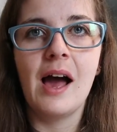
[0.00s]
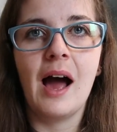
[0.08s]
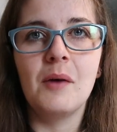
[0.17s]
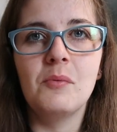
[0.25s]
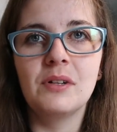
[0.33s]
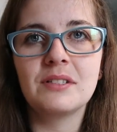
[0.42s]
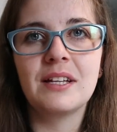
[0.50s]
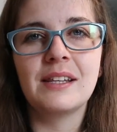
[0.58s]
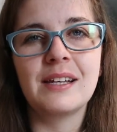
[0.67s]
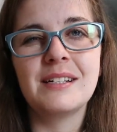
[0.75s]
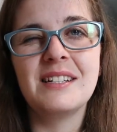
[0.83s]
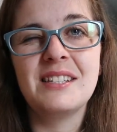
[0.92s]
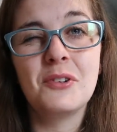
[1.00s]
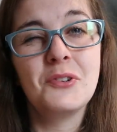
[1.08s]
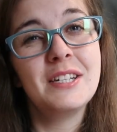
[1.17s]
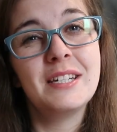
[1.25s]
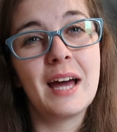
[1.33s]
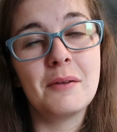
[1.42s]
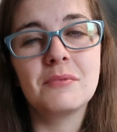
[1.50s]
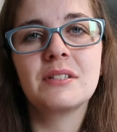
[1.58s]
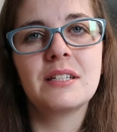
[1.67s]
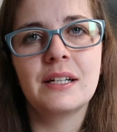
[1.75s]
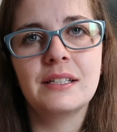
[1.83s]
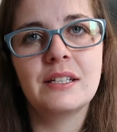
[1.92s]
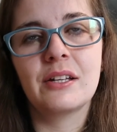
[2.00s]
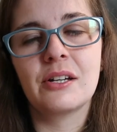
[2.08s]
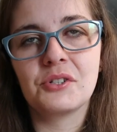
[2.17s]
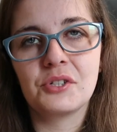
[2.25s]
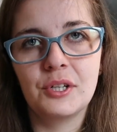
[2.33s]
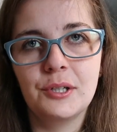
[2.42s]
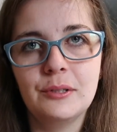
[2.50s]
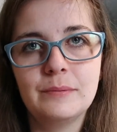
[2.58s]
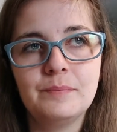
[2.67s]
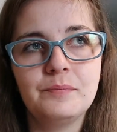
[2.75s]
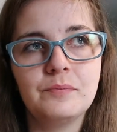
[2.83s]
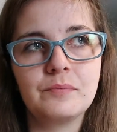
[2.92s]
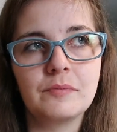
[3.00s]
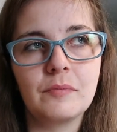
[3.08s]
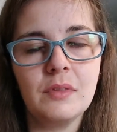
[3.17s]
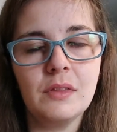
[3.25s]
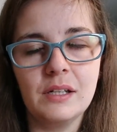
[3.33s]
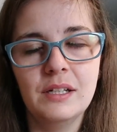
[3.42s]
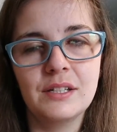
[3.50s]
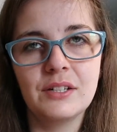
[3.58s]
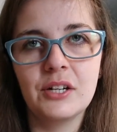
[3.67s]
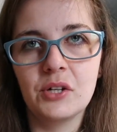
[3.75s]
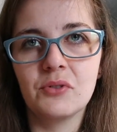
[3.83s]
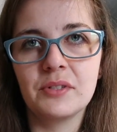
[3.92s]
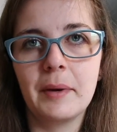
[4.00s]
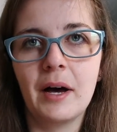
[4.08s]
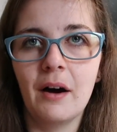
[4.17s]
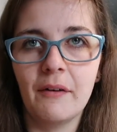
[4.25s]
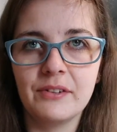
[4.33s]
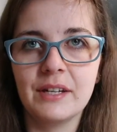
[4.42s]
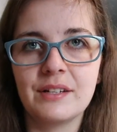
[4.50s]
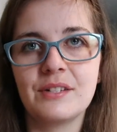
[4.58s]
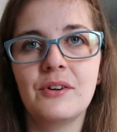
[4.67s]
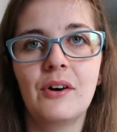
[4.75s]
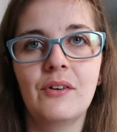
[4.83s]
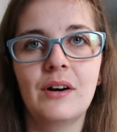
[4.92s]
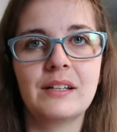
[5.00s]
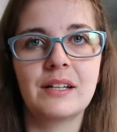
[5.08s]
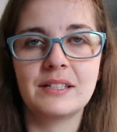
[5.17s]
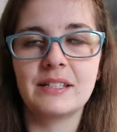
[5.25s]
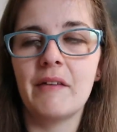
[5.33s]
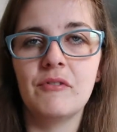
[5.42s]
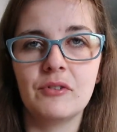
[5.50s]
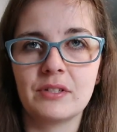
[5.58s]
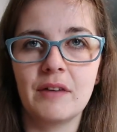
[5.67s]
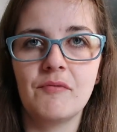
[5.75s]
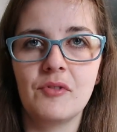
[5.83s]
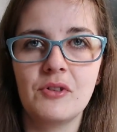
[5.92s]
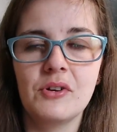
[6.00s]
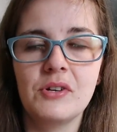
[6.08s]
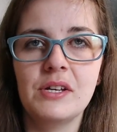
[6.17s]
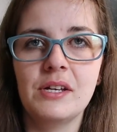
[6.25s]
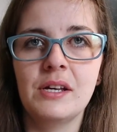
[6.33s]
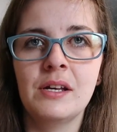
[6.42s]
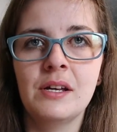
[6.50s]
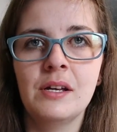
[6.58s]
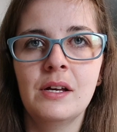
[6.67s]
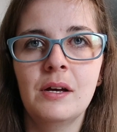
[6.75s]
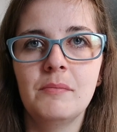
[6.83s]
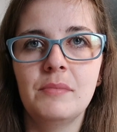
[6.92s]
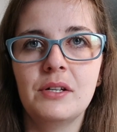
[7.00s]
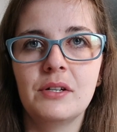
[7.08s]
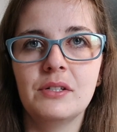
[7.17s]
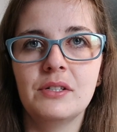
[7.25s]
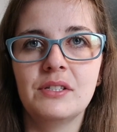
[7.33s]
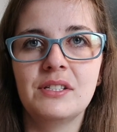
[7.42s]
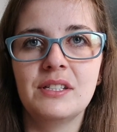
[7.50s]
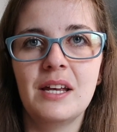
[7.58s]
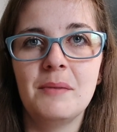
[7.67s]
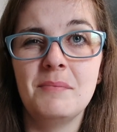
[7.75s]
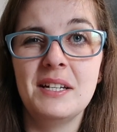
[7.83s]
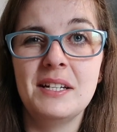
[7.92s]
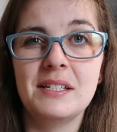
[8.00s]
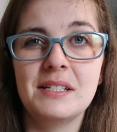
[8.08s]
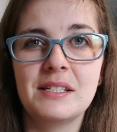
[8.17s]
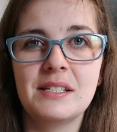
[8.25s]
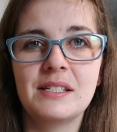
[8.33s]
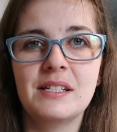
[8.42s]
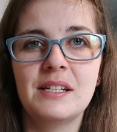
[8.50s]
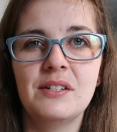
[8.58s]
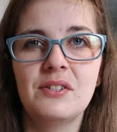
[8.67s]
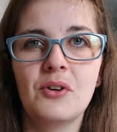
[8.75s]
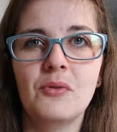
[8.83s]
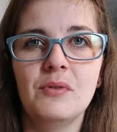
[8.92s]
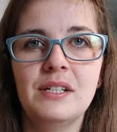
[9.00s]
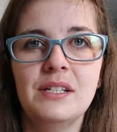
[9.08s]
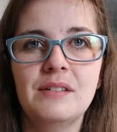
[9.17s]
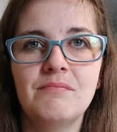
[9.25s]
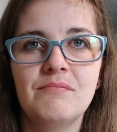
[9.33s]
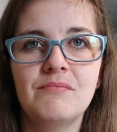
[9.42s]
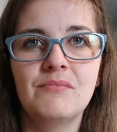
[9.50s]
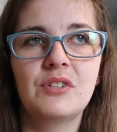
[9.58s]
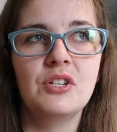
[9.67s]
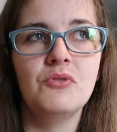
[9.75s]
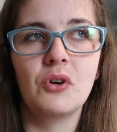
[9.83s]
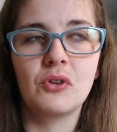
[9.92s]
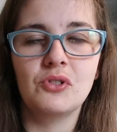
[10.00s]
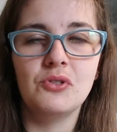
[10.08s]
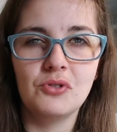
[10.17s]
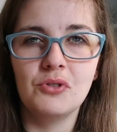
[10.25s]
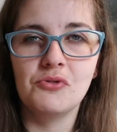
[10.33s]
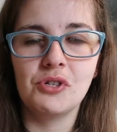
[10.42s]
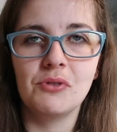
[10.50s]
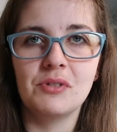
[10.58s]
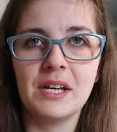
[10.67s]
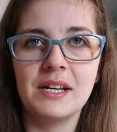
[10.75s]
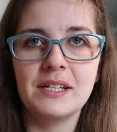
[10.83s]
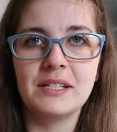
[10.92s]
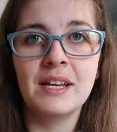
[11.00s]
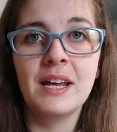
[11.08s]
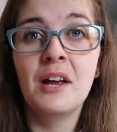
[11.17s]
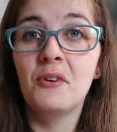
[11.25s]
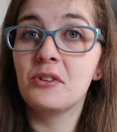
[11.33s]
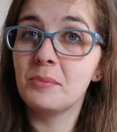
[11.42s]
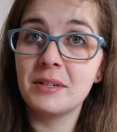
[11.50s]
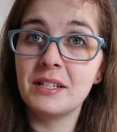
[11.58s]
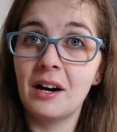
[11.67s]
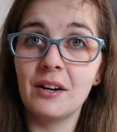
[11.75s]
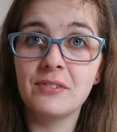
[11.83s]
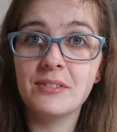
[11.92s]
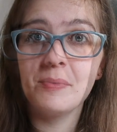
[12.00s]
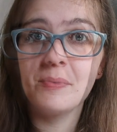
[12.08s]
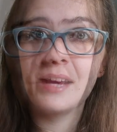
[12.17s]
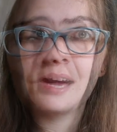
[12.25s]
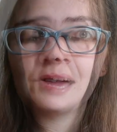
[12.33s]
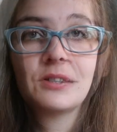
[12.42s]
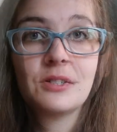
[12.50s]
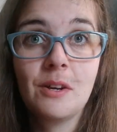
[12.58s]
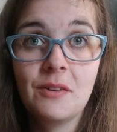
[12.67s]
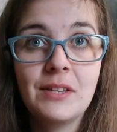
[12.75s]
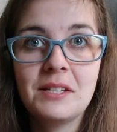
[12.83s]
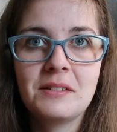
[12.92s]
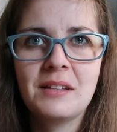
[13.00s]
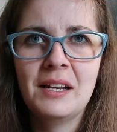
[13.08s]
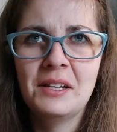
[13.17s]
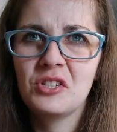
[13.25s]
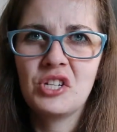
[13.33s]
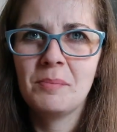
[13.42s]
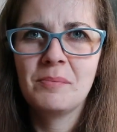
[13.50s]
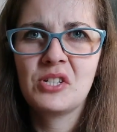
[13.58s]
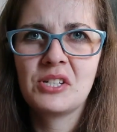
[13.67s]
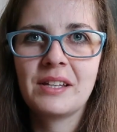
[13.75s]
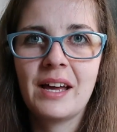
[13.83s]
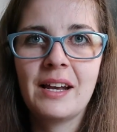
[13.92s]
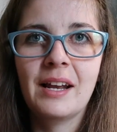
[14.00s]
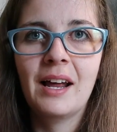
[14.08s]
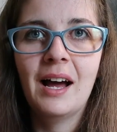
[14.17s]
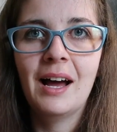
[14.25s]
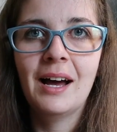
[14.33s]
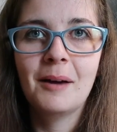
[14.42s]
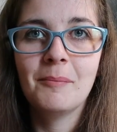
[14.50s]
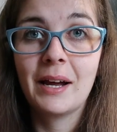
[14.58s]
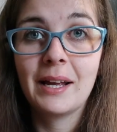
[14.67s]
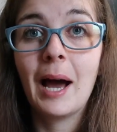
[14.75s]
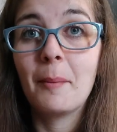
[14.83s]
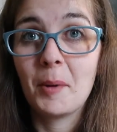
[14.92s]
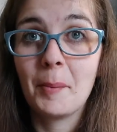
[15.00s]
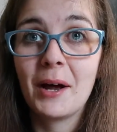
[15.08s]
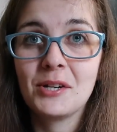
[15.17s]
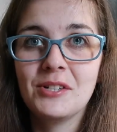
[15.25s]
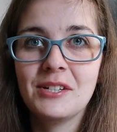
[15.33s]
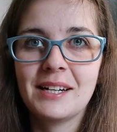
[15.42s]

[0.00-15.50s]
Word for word: I will say that is the only downside to that show is that it goes up at half six, not at like seven or seven thirty, because it means not only can you not do two show days, it also makes it hard of the acts. Sorry if there's a little jump just then. Uh, my camera battery